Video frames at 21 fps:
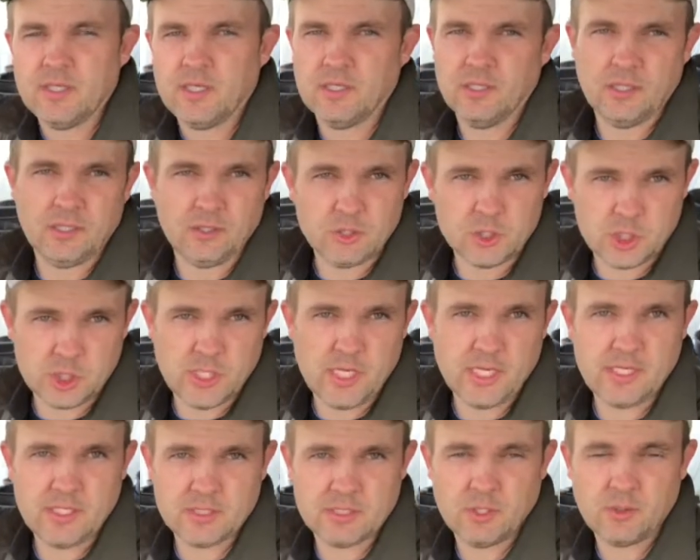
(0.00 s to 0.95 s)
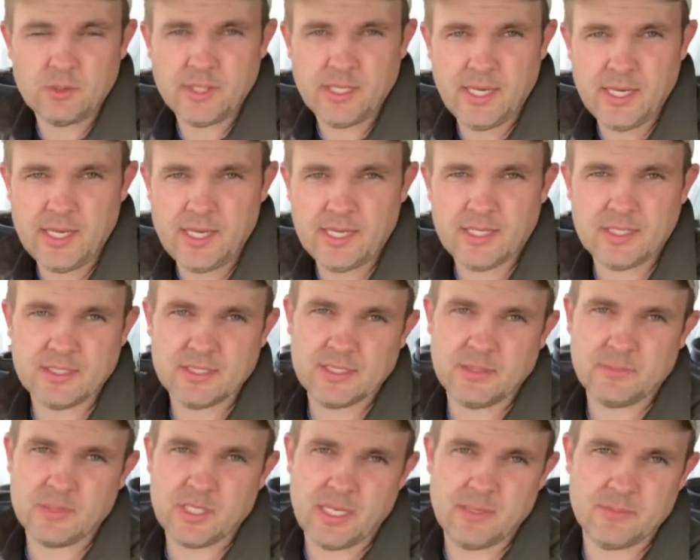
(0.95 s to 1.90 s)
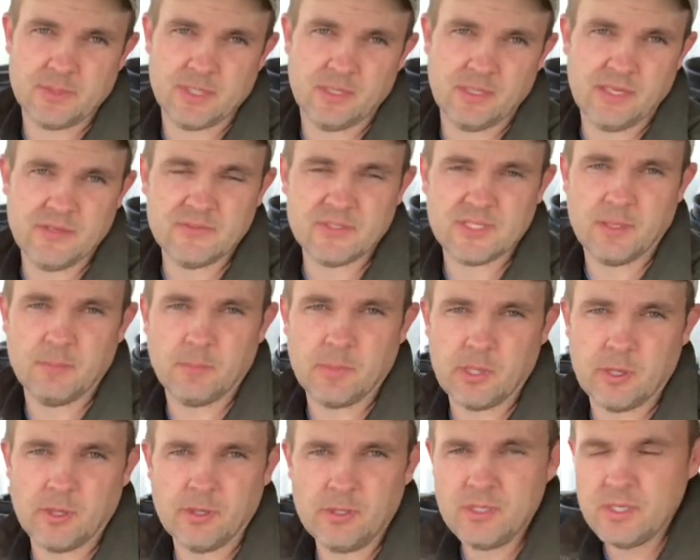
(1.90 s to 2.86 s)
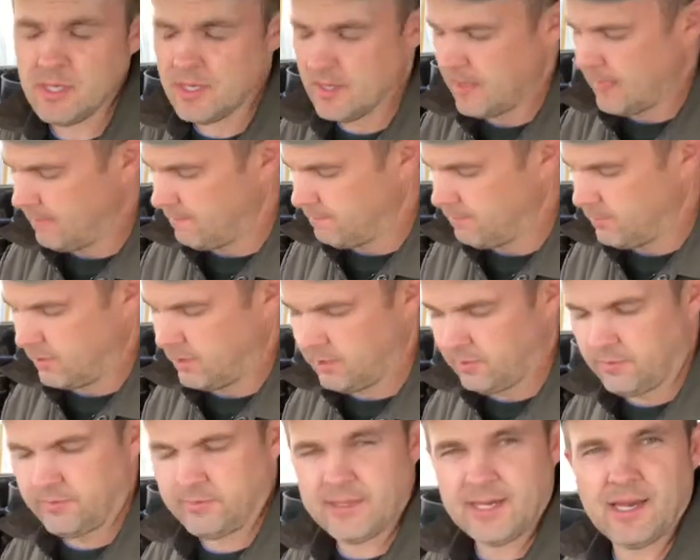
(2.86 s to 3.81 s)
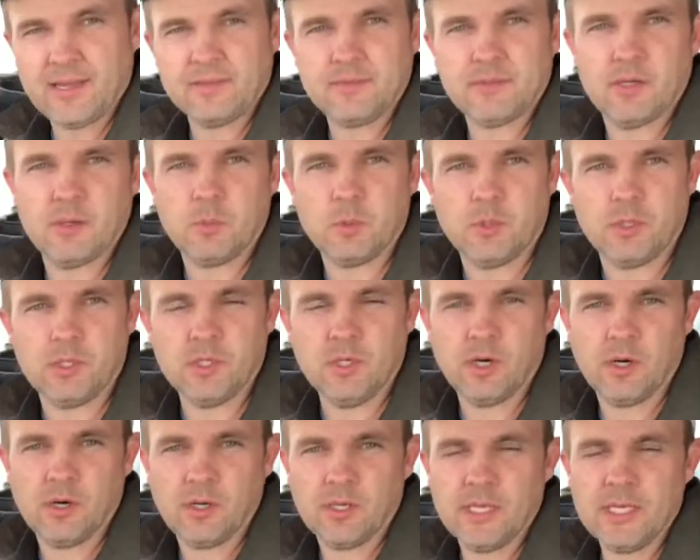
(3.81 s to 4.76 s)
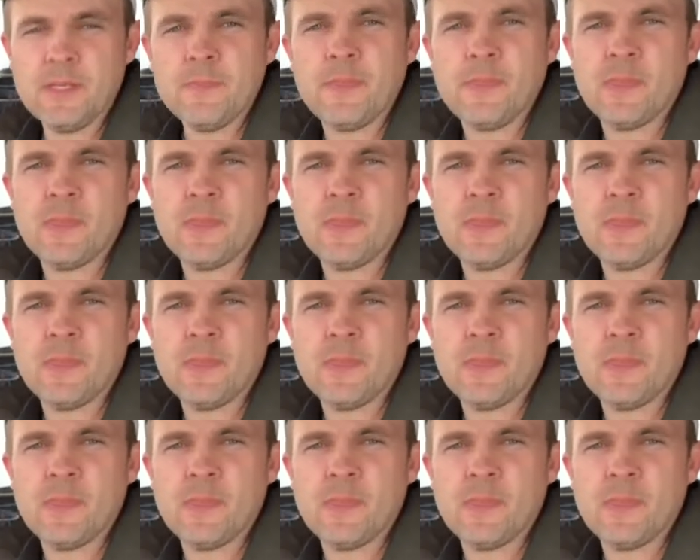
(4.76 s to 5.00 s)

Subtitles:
a little shade is okay because sometimes the leaves can burn. But other than that, they're pretty hardy.